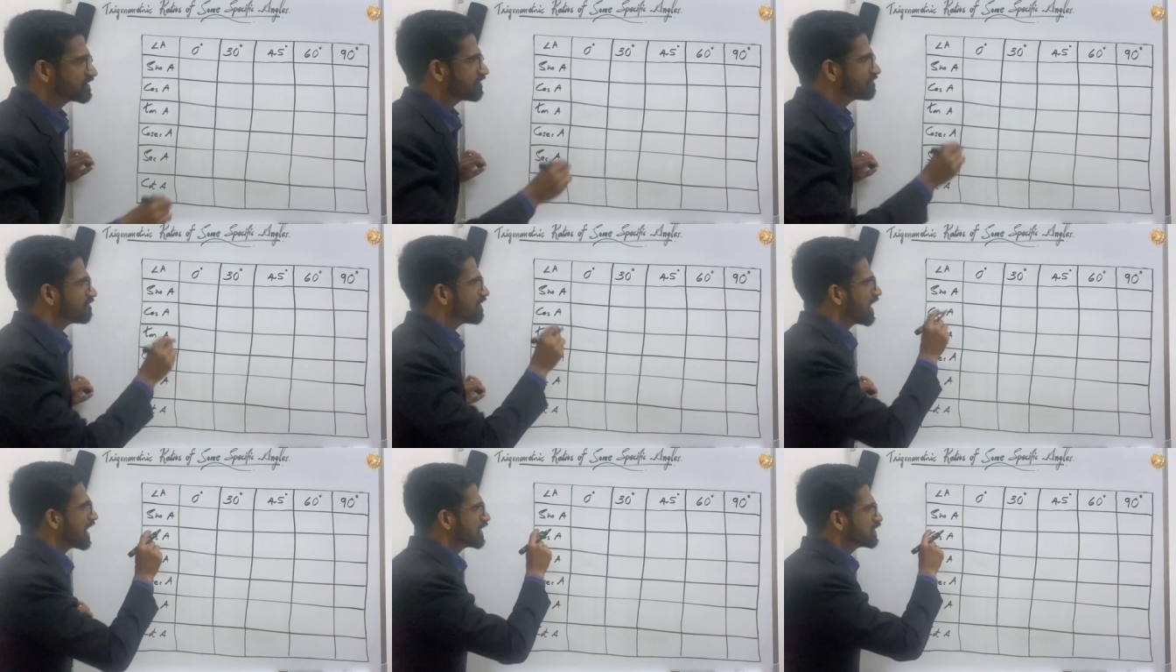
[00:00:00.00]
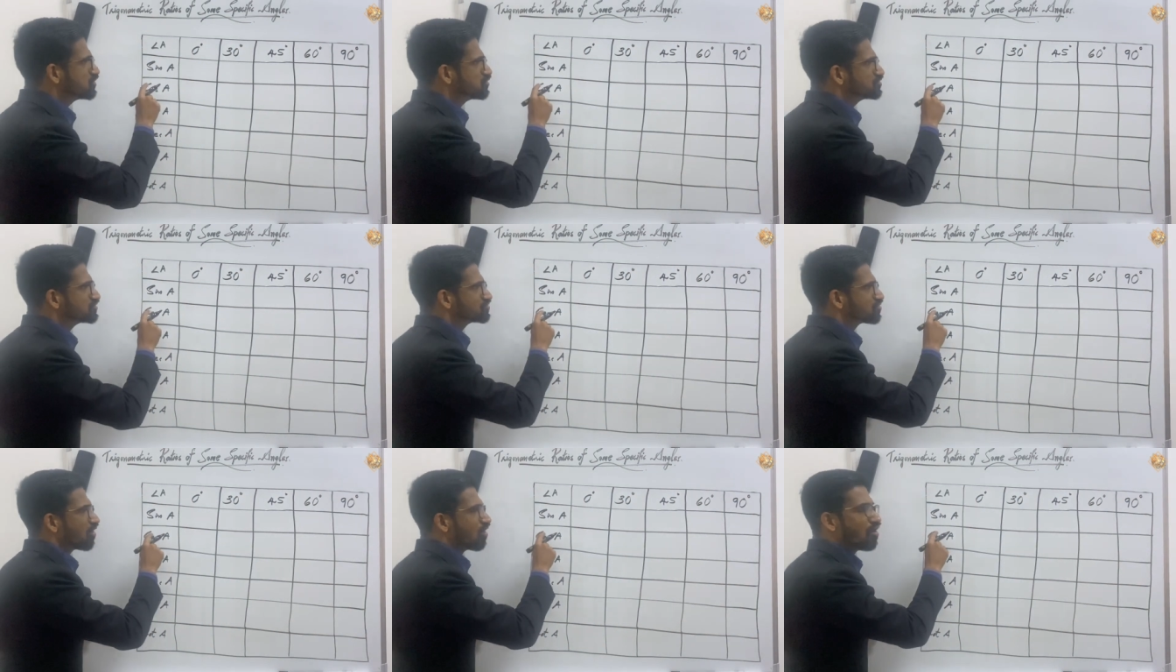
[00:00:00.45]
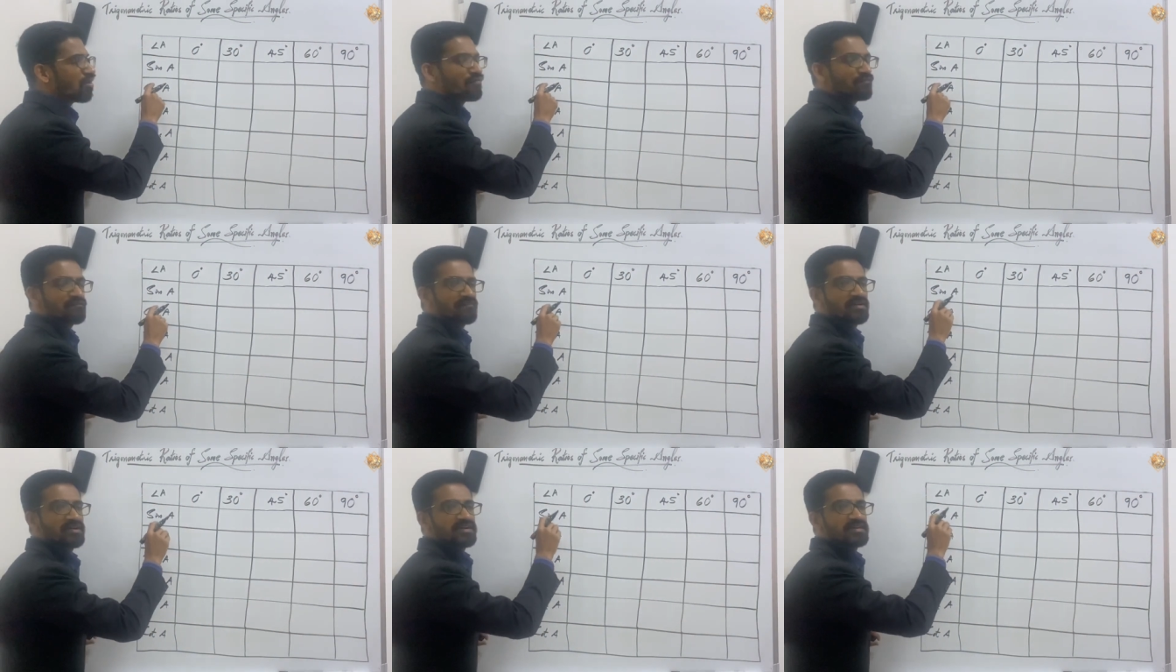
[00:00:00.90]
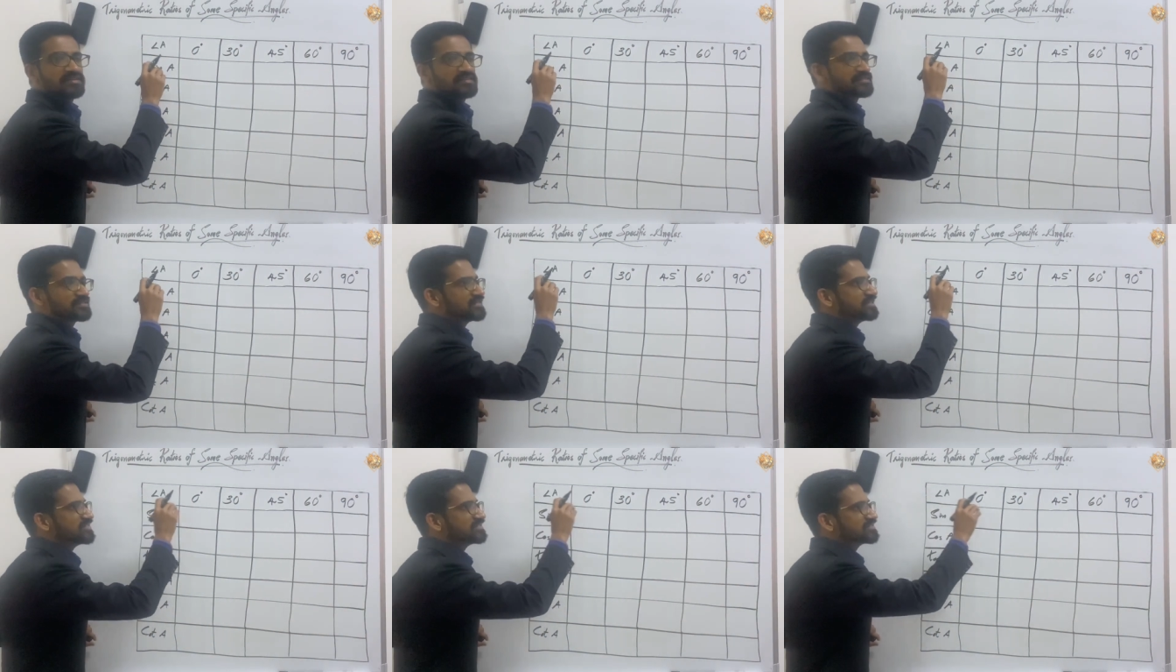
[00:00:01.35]
the values of
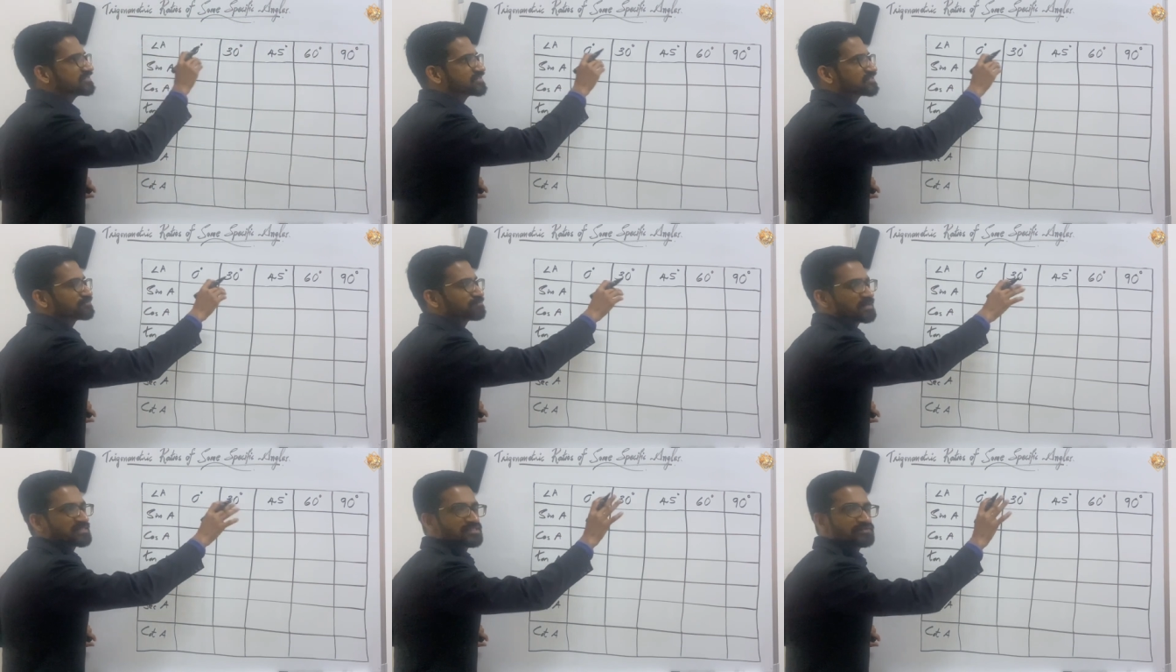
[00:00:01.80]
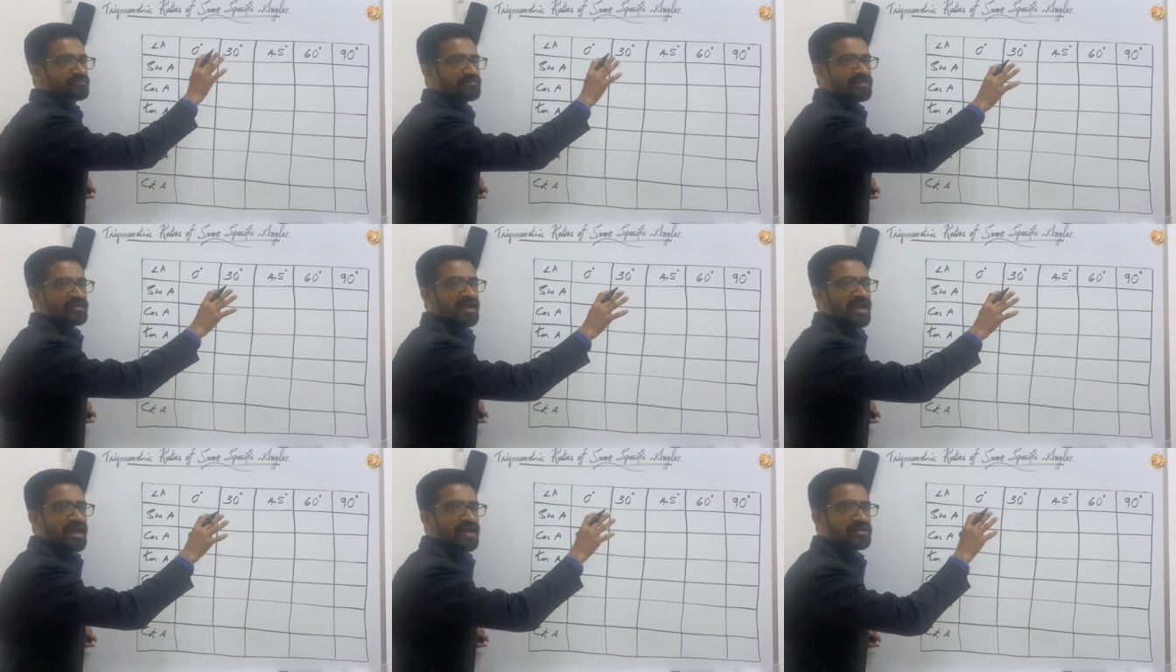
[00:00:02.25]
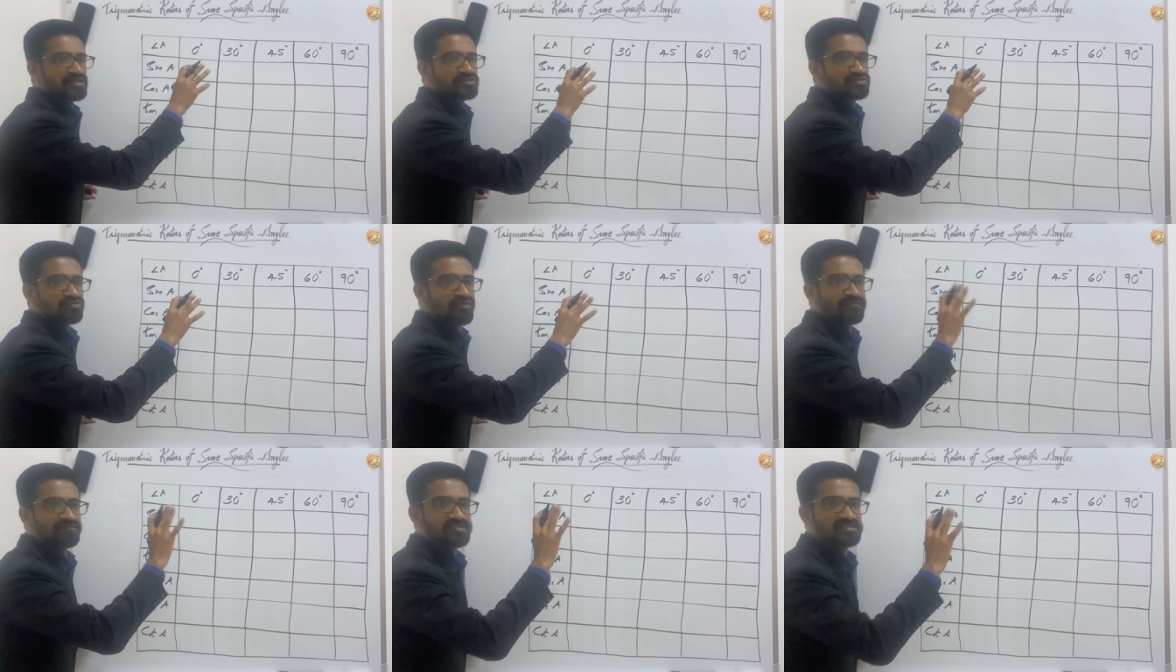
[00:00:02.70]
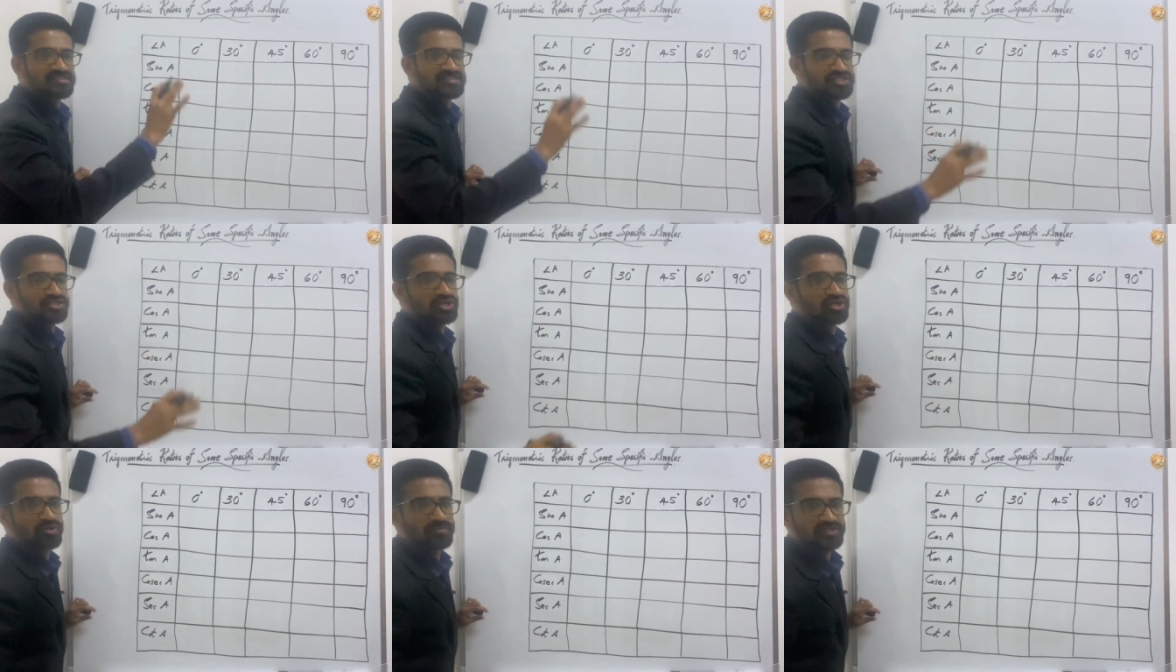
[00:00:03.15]
these specific angles of this
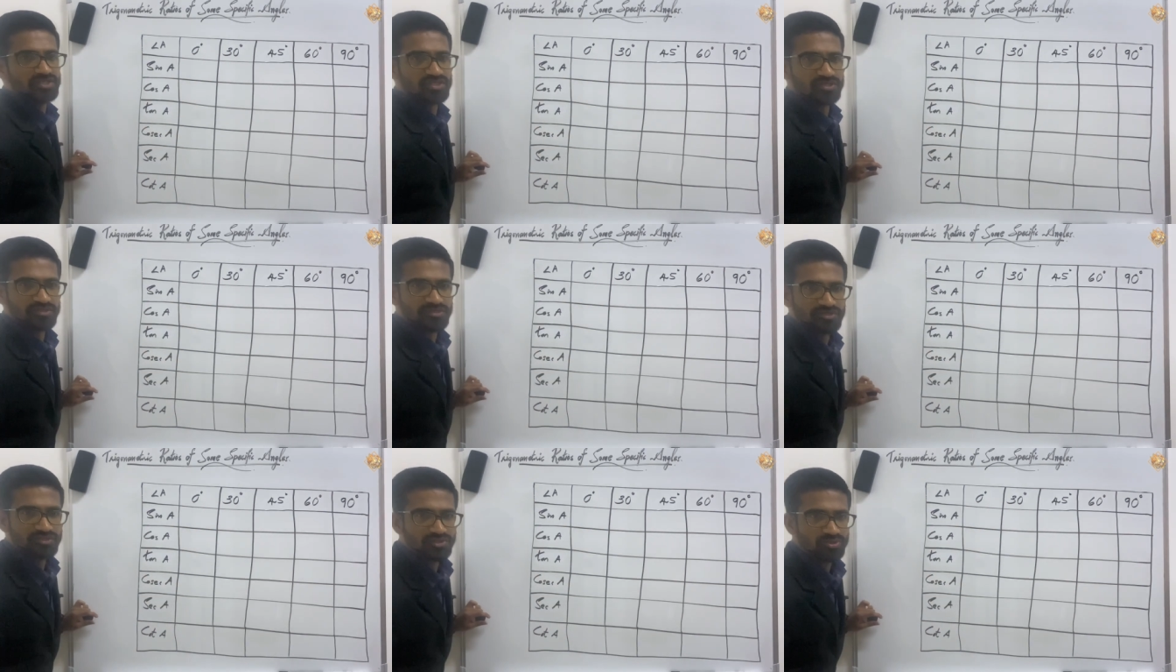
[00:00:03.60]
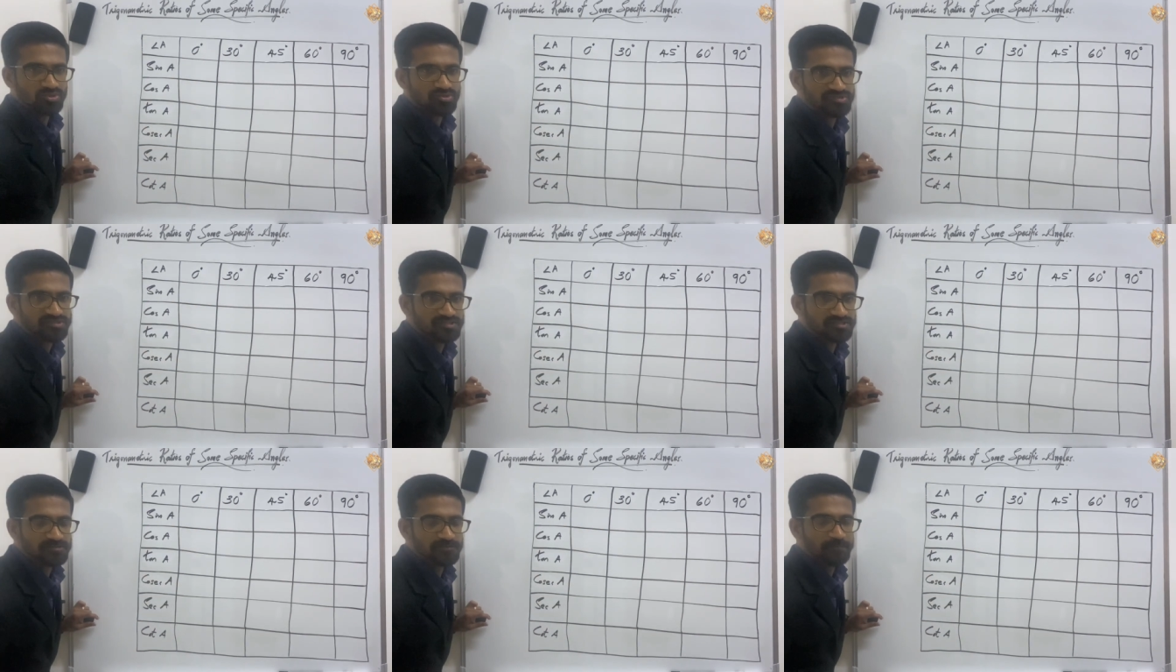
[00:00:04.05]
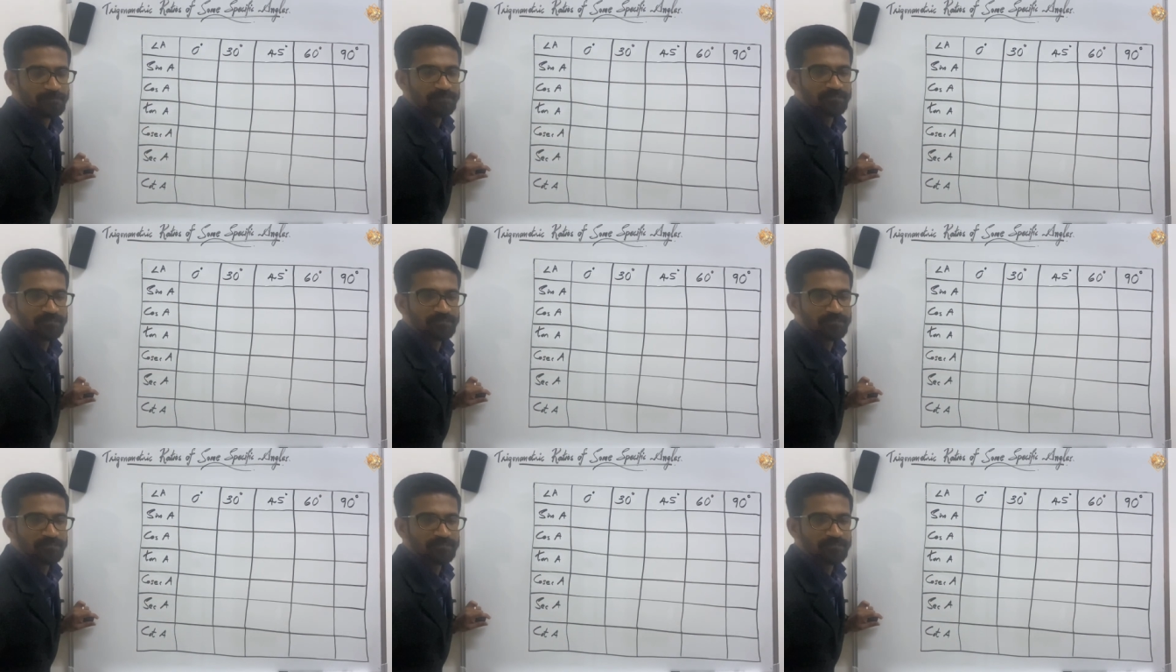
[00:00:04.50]
trigonometric ratios.